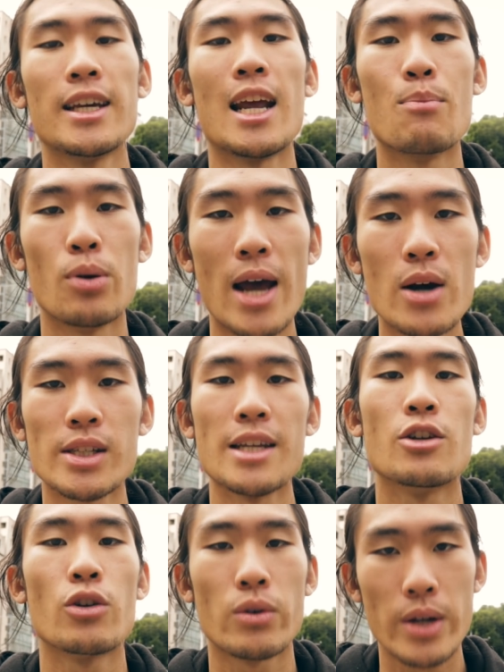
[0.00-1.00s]
can I put out
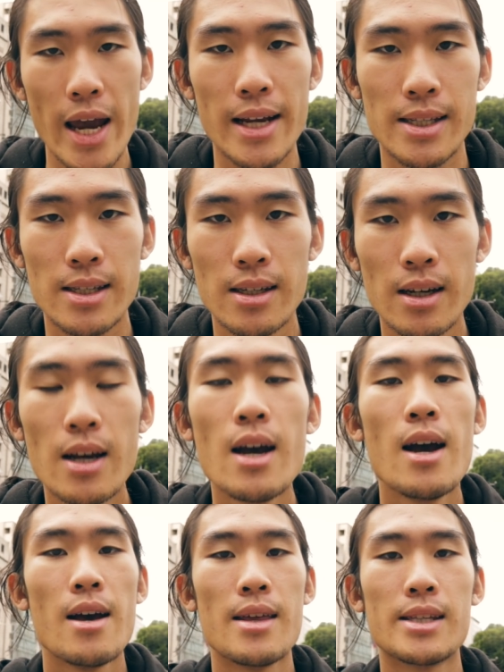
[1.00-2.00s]
and create
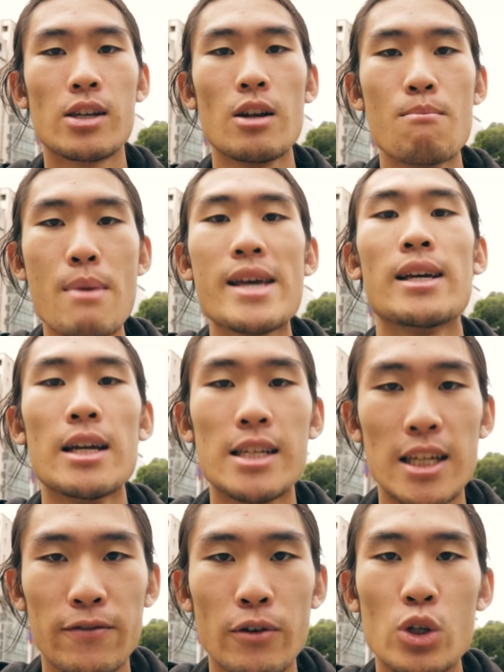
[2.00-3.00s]
that's going to make a
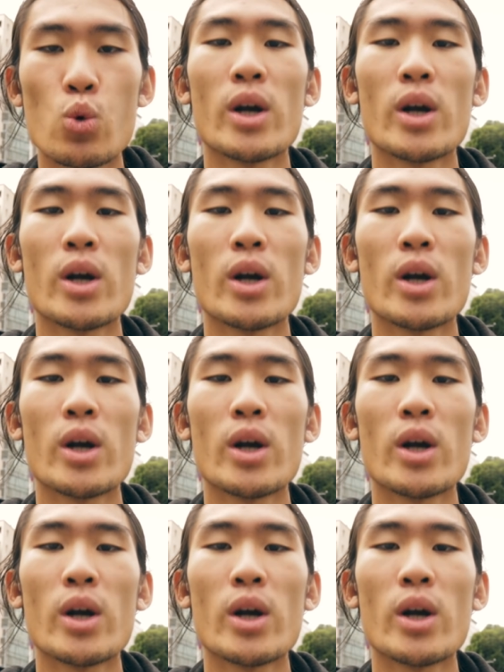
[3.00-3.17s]
difference?